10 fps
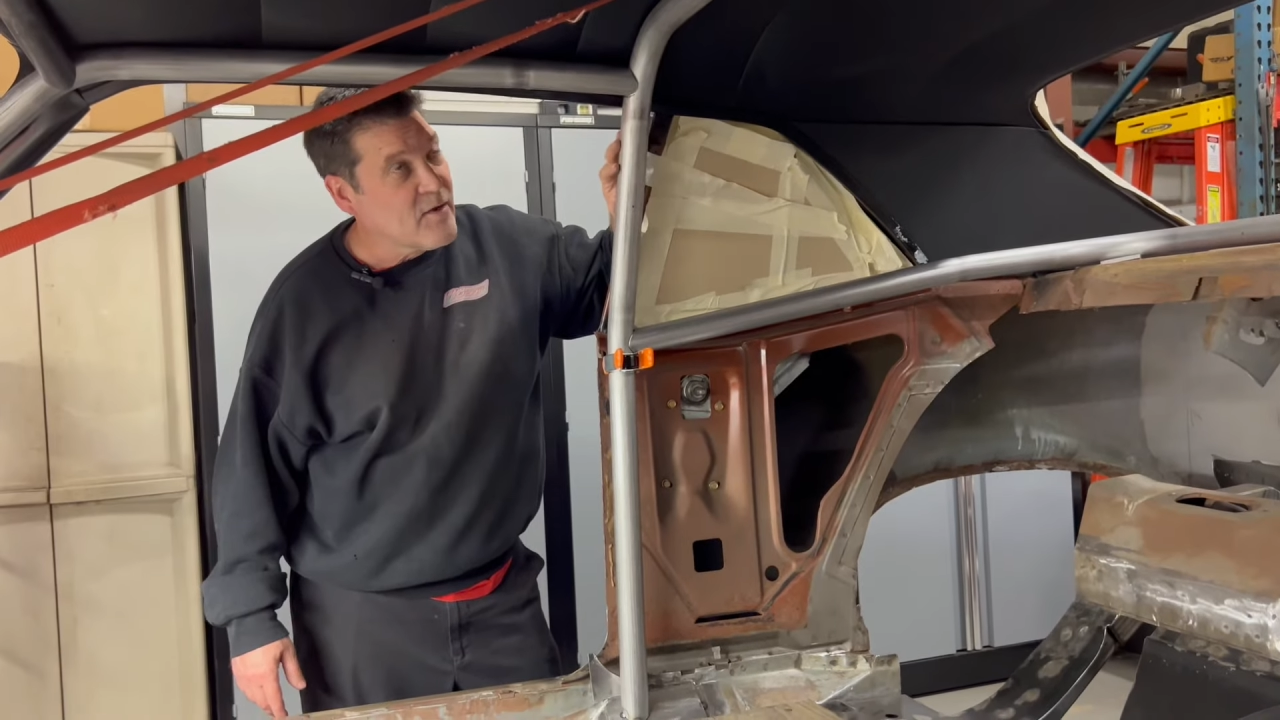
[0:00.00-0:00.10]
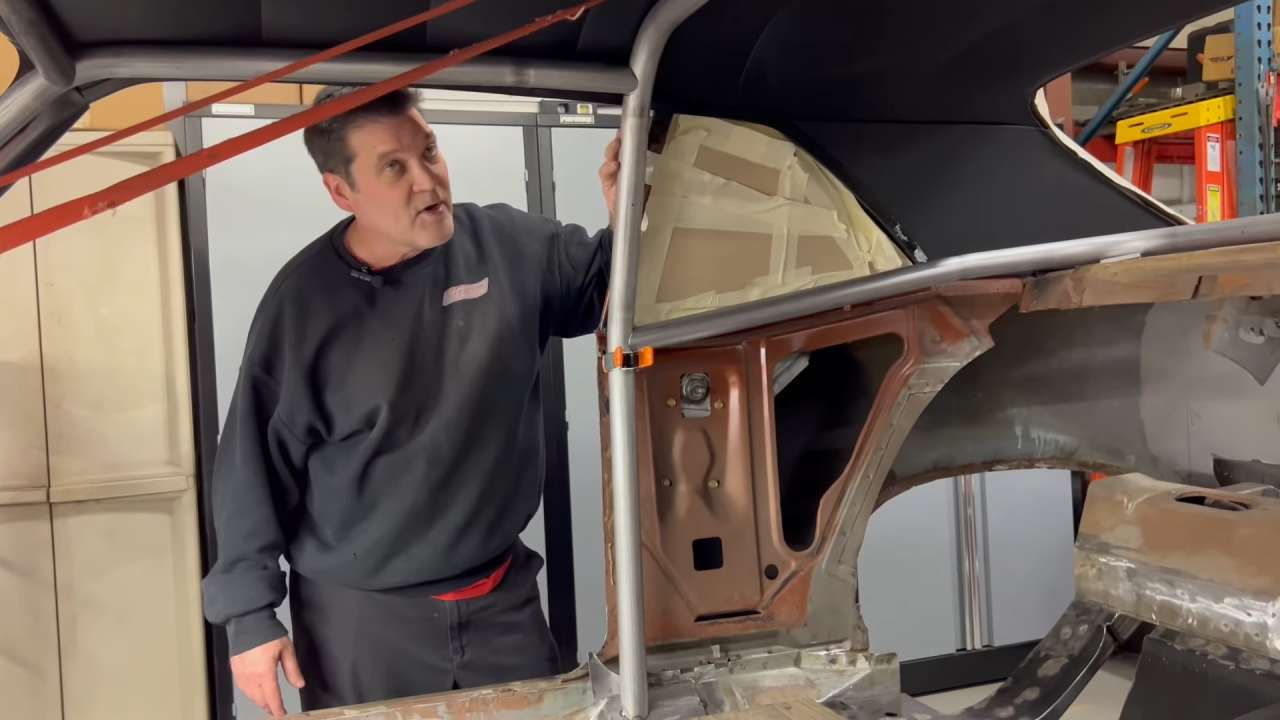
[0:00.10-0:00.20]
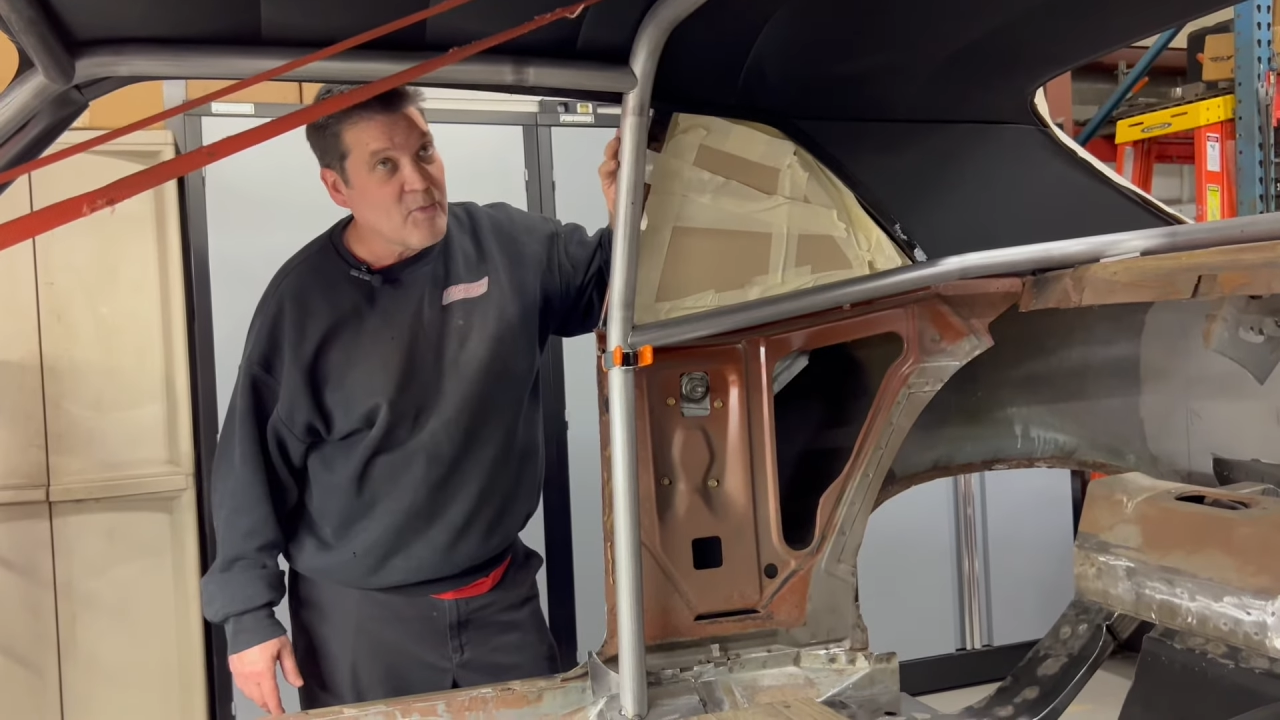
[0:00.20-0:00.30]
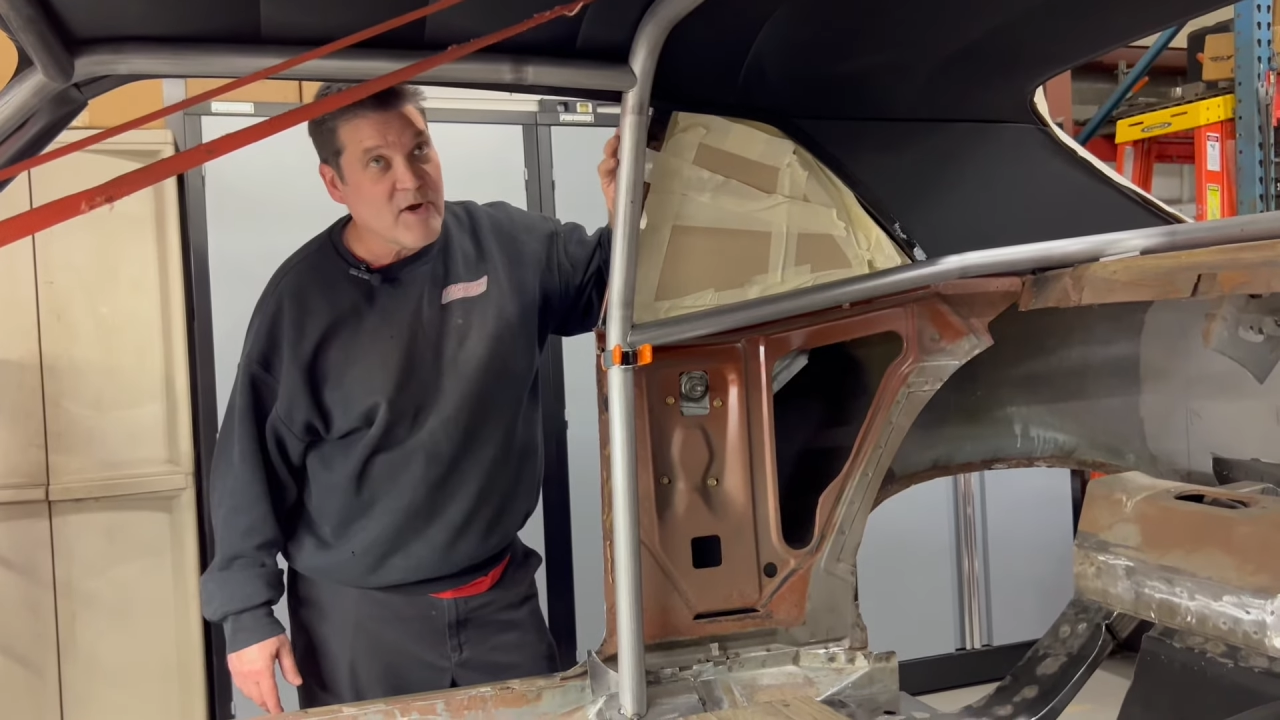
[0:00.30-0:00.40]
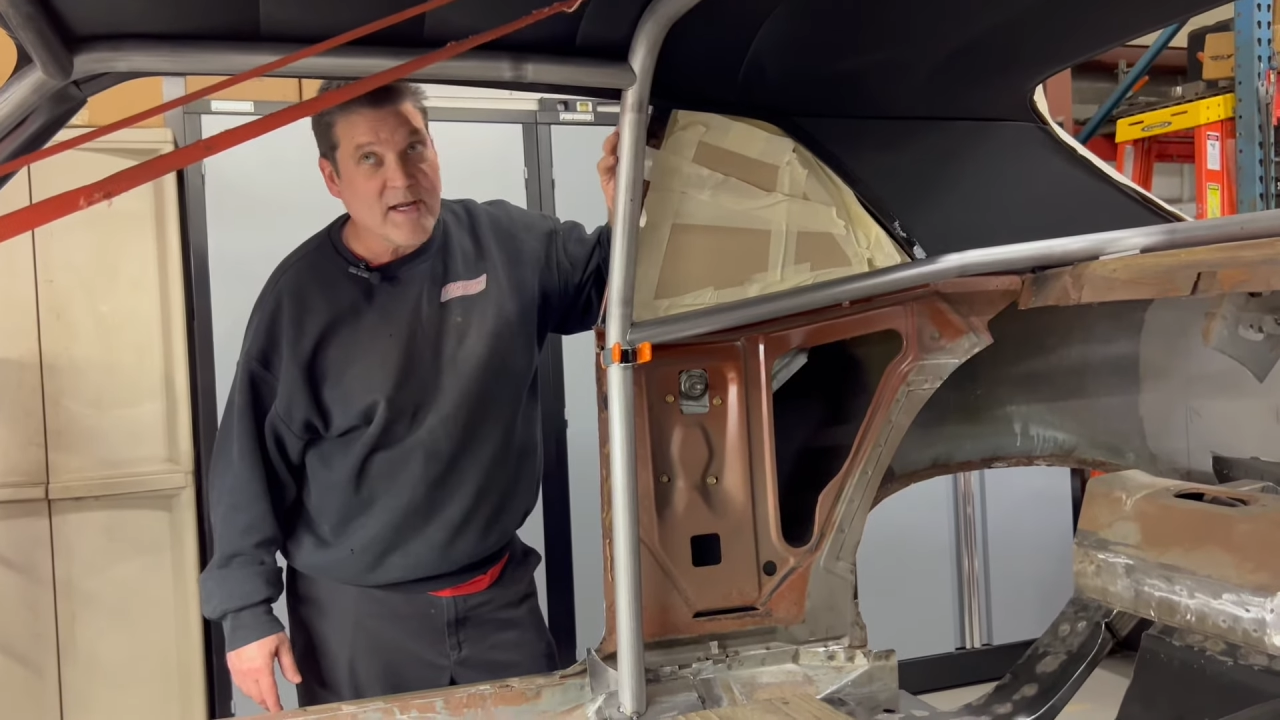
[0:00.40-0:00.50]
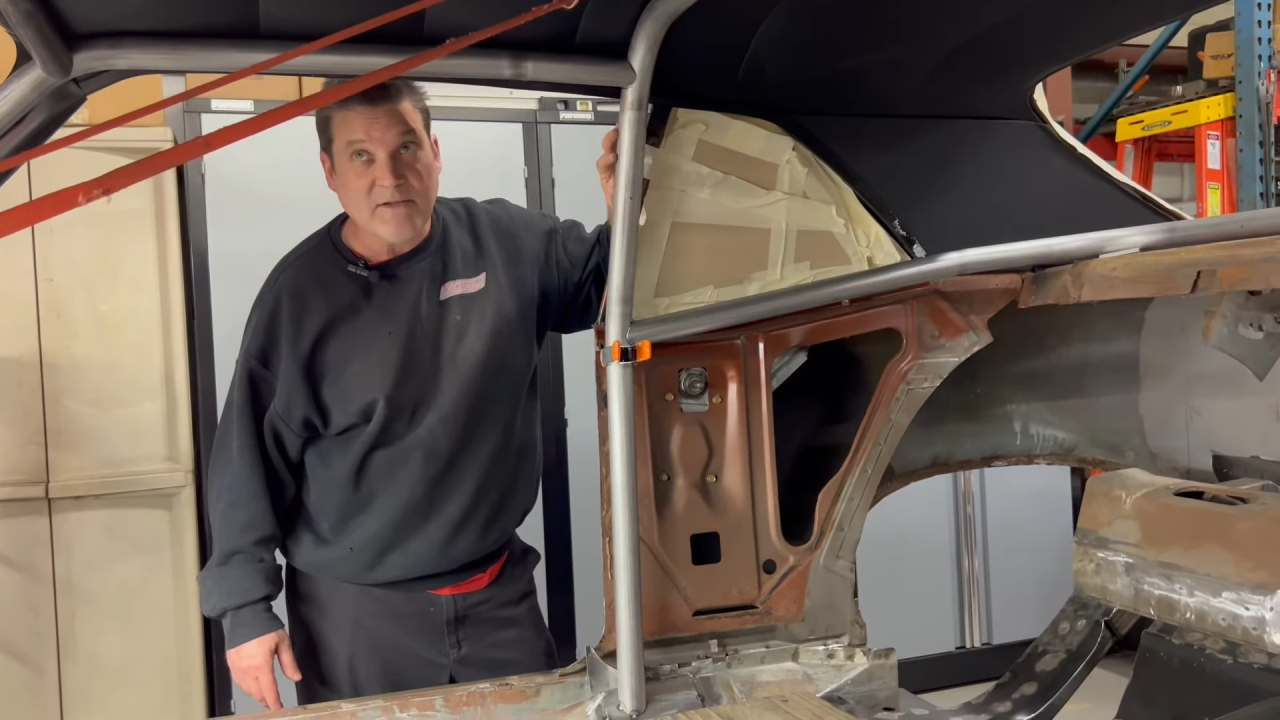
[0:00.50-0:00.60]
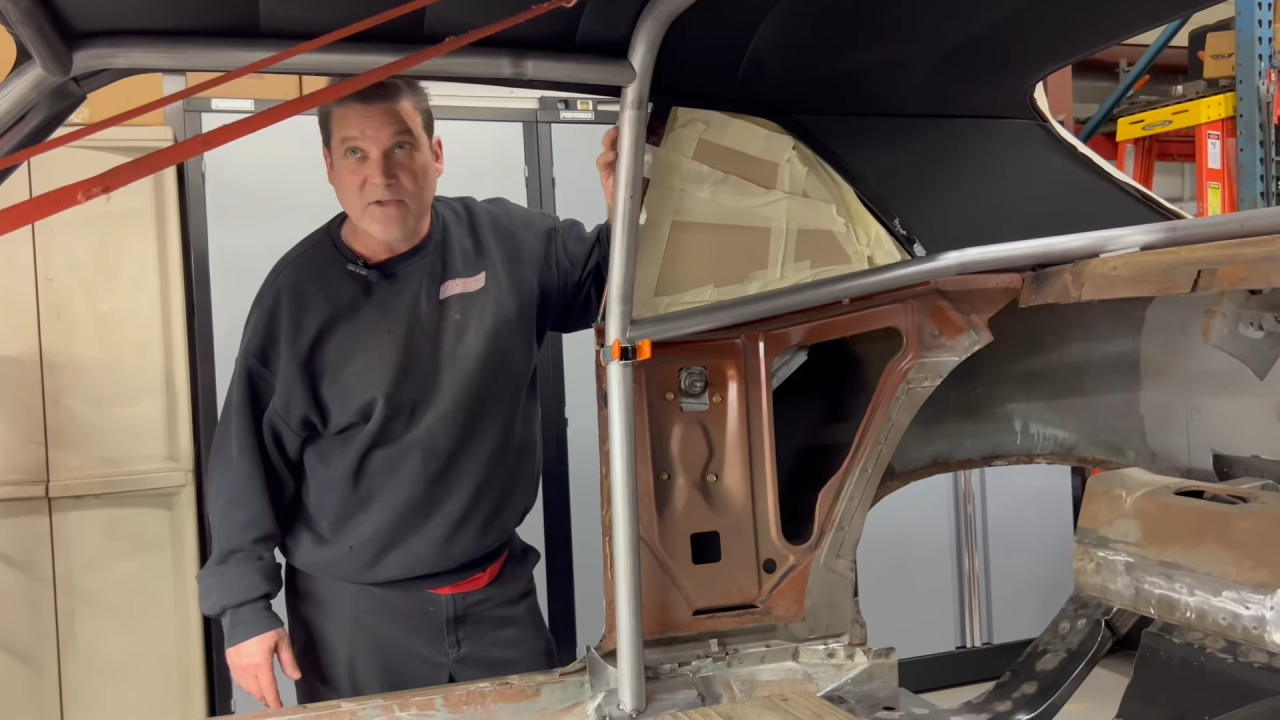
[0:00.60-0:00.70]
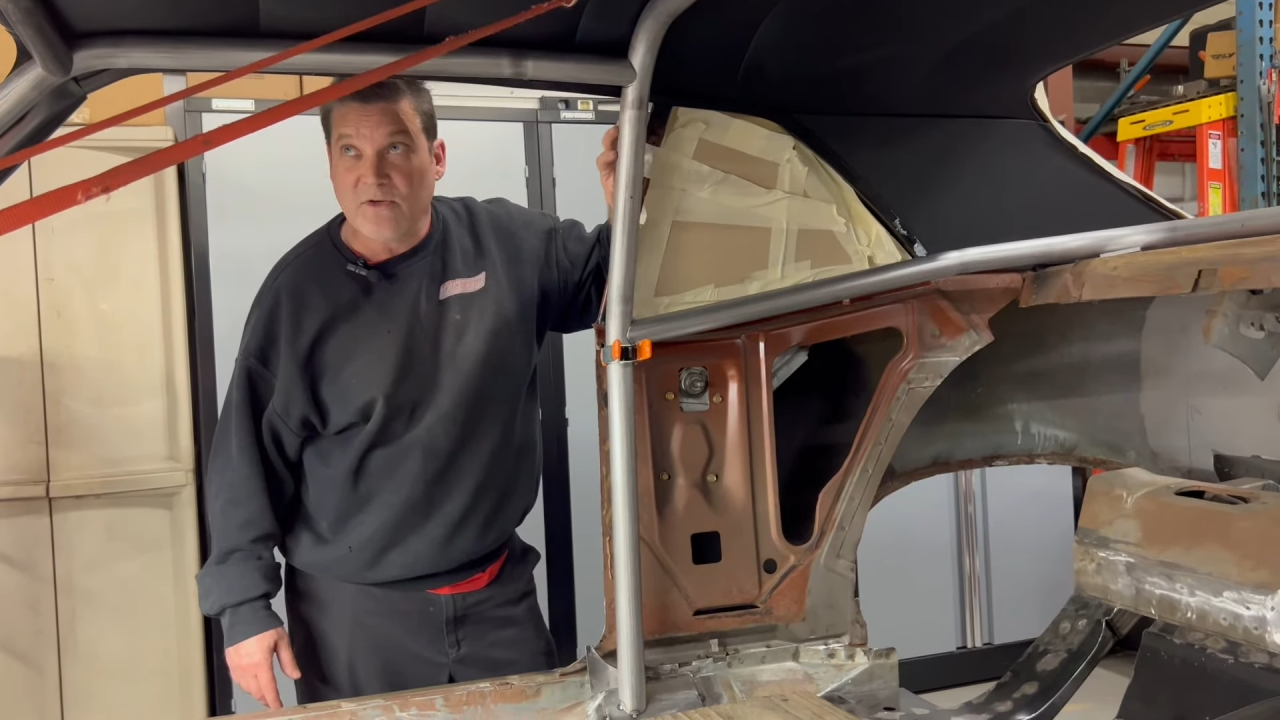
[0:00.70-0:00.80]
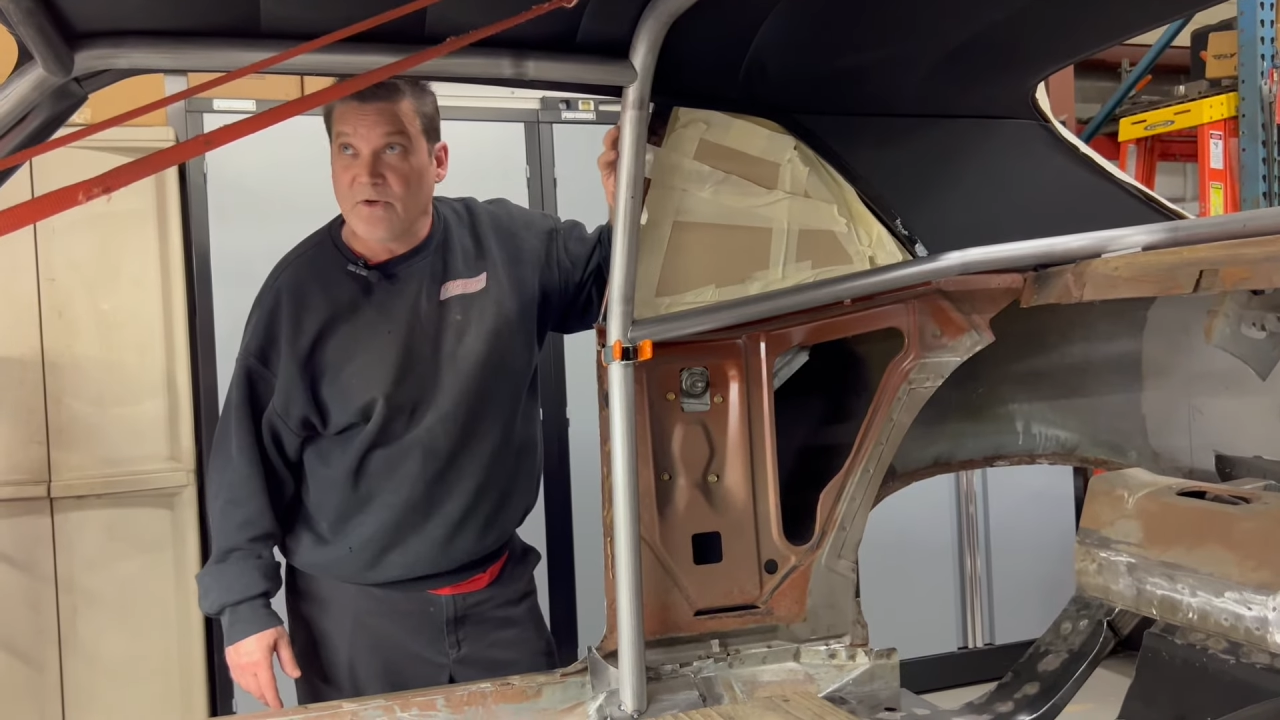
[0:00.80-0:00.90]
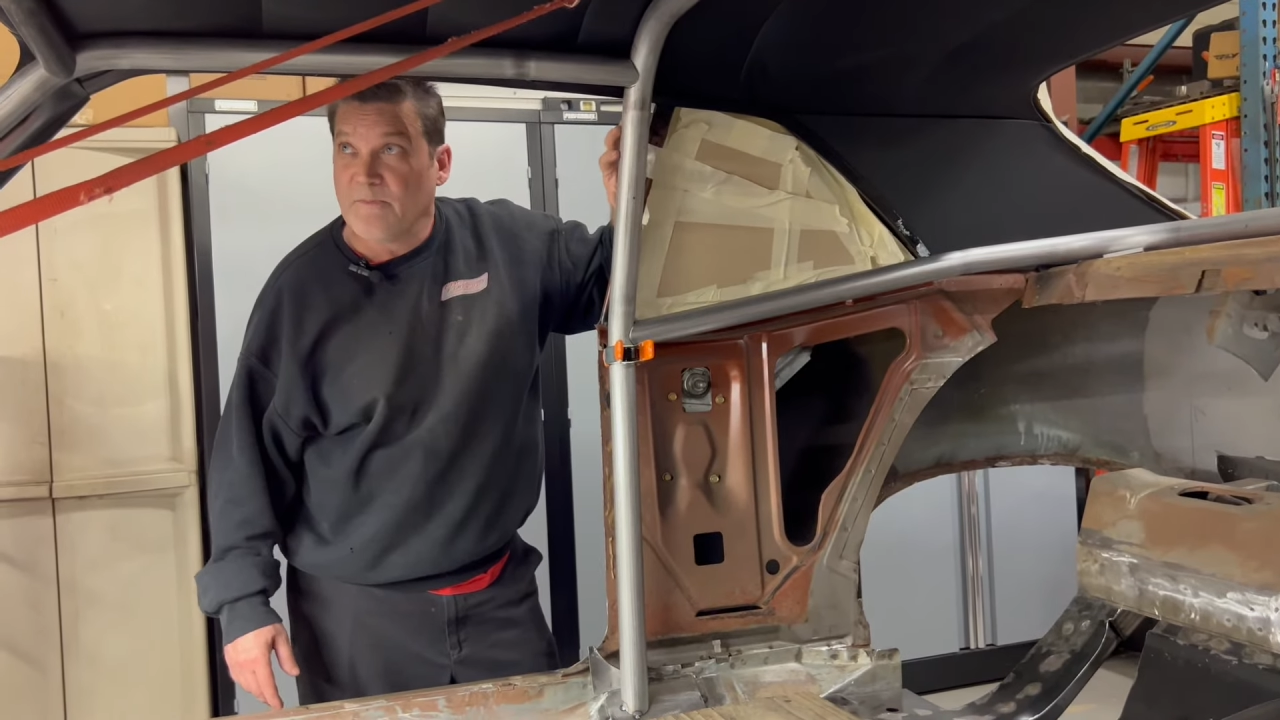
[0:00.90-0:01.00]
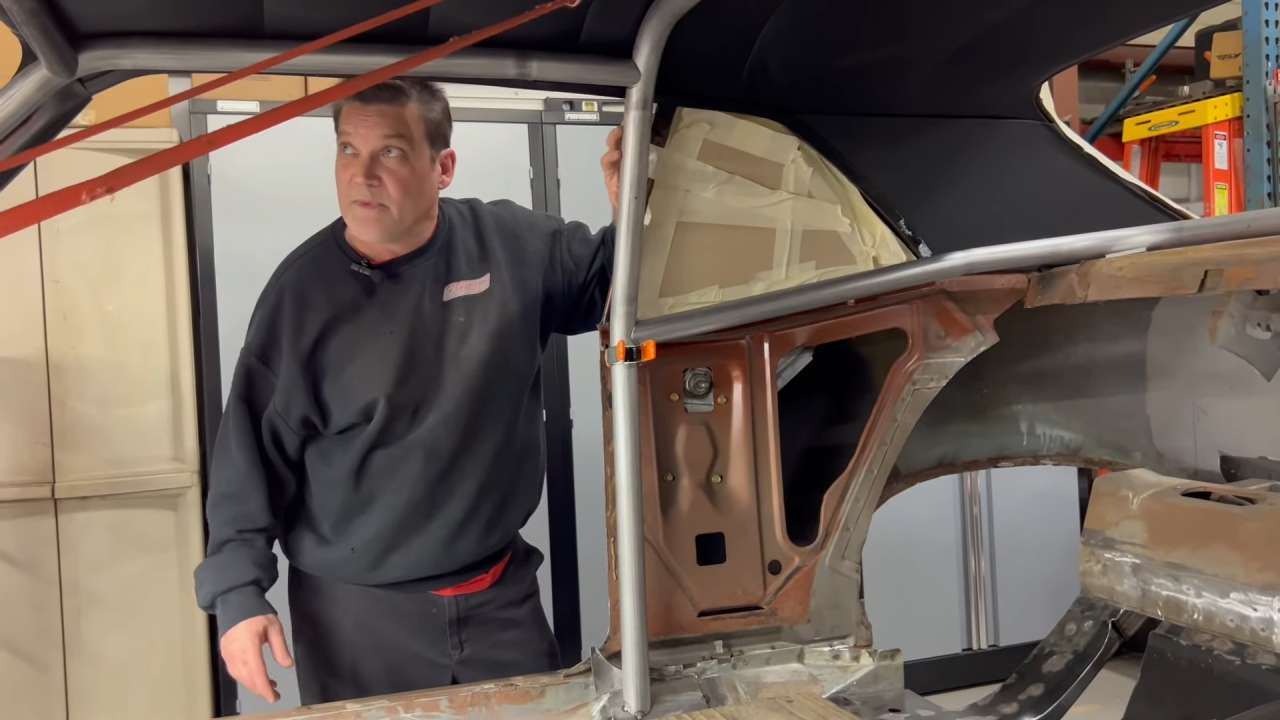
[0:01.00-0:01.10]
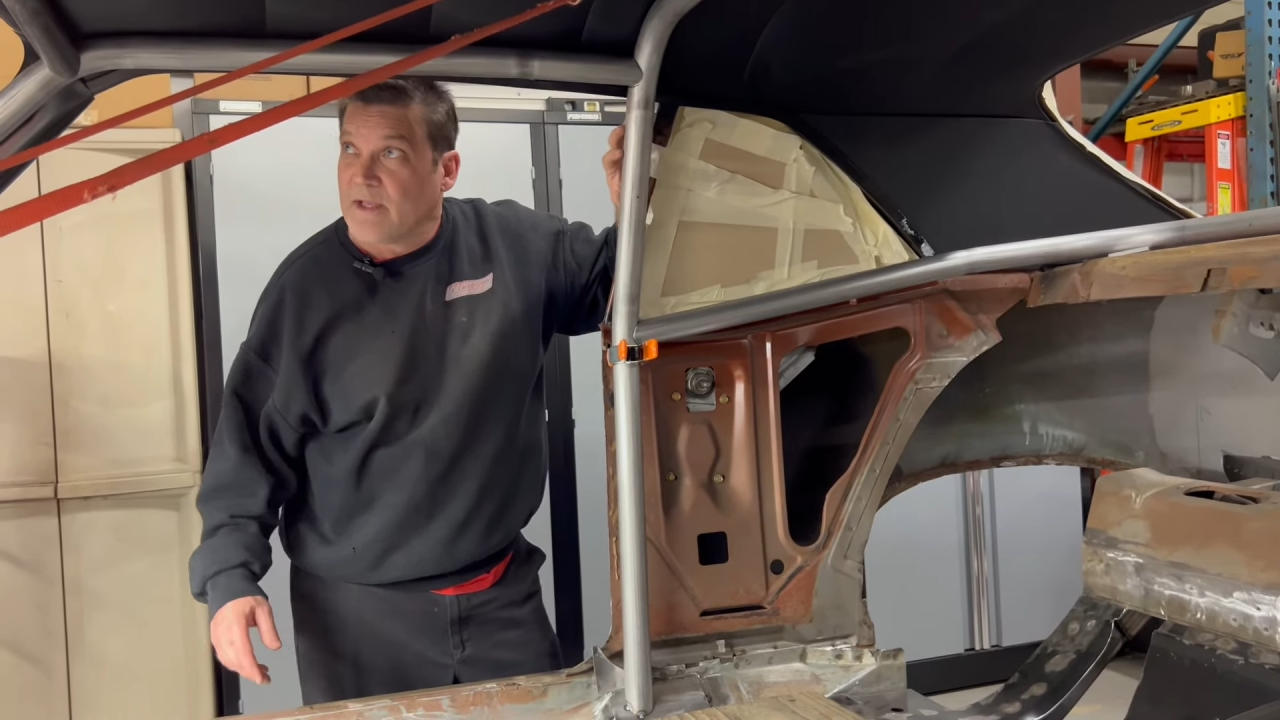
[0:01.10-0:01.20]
want to point out too,